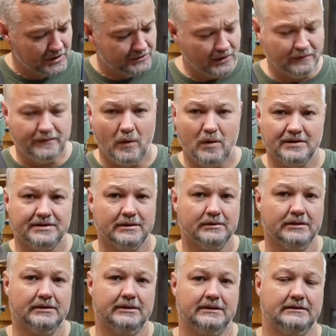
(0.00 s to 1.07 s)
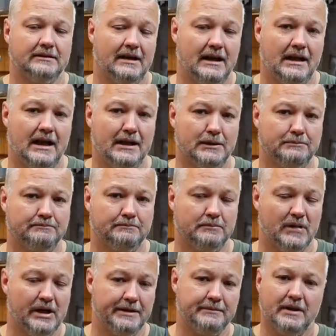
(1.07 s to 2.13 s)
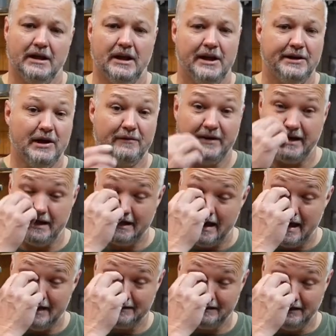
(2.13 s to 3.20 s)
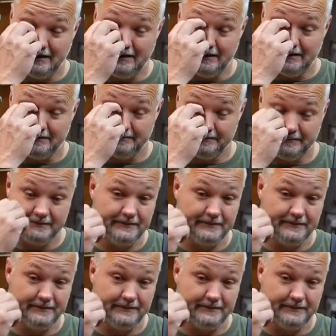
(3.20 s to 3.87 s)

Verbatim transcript: so far so good. I like them. But don't forget, guys, uh,